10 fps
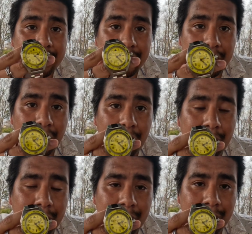
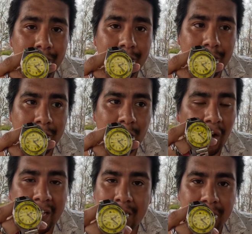So
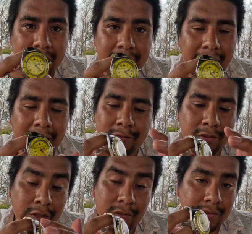randomly, I don't
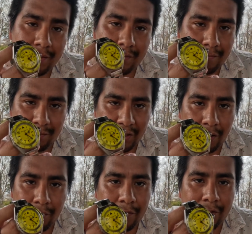use
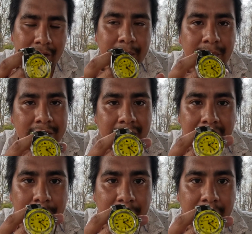for keeping
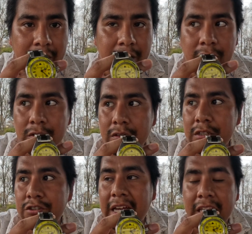time or anything or
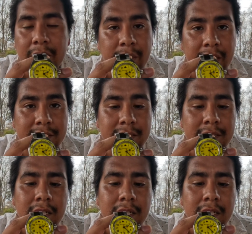tracking minutes,